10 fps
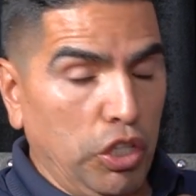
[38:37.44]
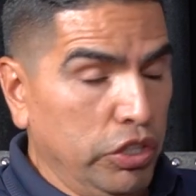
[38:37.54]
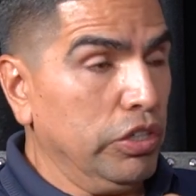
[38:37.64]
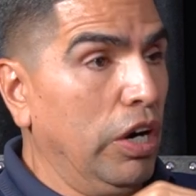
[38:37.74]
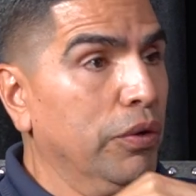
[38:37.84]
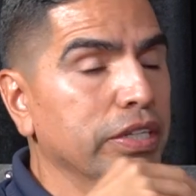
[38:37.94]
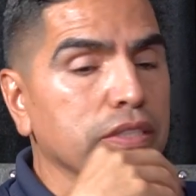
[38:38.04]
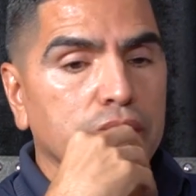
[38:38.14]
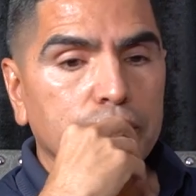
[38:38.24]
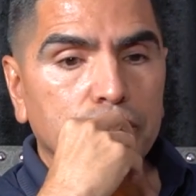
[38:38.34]
younger
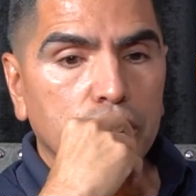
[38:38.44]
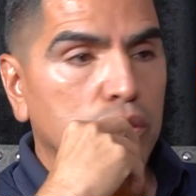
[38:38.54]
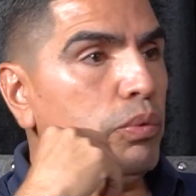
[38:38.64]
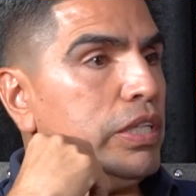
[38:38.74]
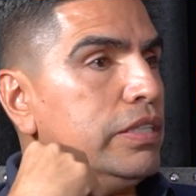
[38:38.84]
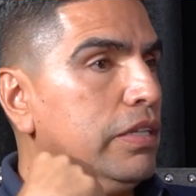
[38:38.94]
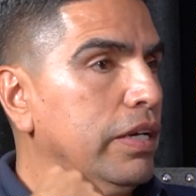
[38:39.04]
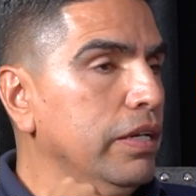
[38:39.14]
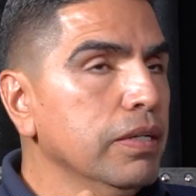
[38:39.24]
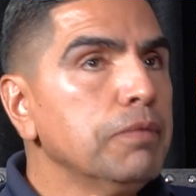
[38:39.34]
audience, you know what they
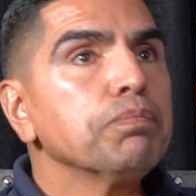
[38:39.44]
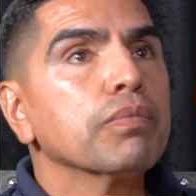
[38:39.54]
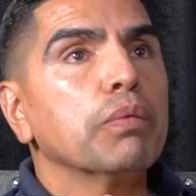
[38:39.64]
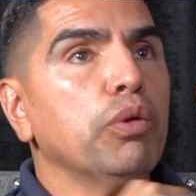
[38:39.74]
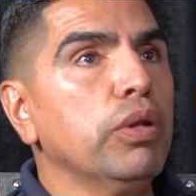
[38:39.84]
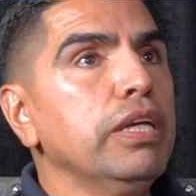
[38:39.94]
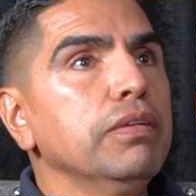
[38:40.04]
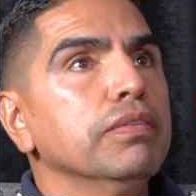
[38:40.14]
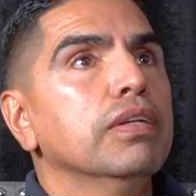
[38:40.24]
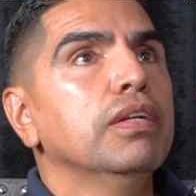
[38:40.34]
say?
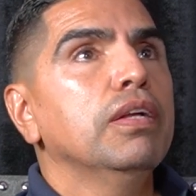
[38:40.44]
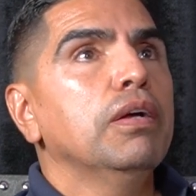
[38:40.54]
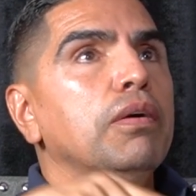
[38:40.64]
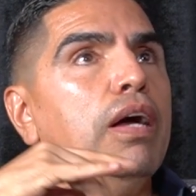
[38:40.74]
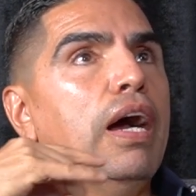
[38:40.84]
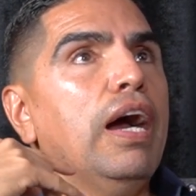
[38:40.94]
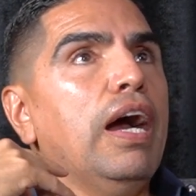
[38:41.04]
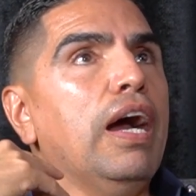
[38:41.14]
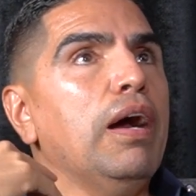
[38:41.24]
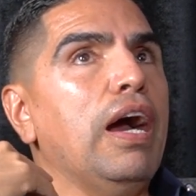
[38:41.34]
Piolín,
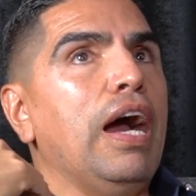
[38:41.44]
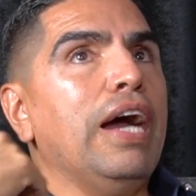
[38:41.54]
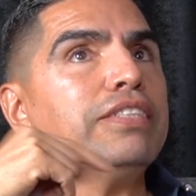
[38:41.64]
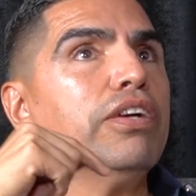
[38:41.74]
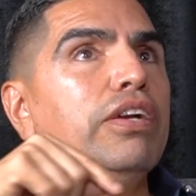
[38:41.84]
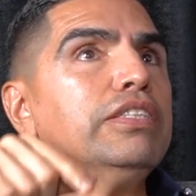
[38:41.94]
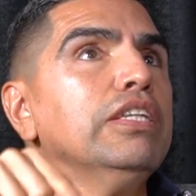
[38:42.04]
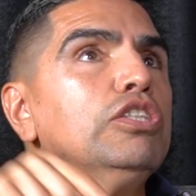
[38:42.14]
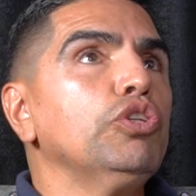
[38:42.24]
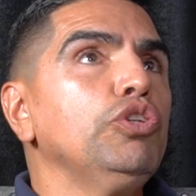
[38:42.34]
I started
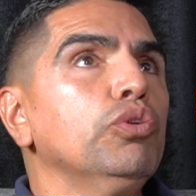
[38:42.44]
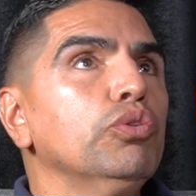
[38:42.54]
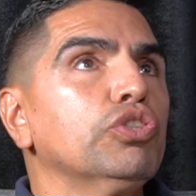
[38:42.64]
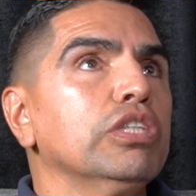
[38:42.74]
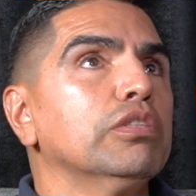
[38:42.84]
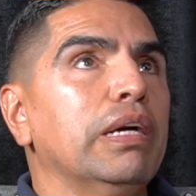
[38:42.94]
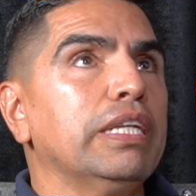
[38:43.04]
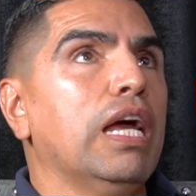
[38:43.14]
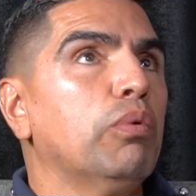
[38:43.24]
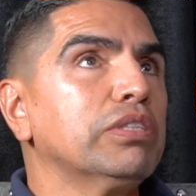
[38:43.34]
listening to you since my
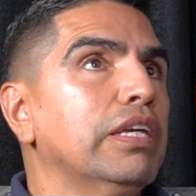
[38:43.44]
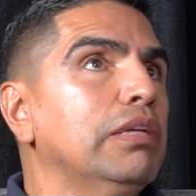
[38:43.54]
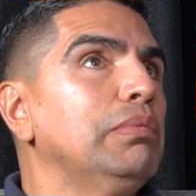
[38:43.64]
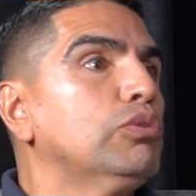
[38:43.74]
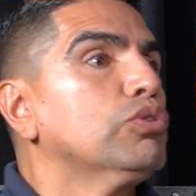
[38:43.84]
dad was taking me to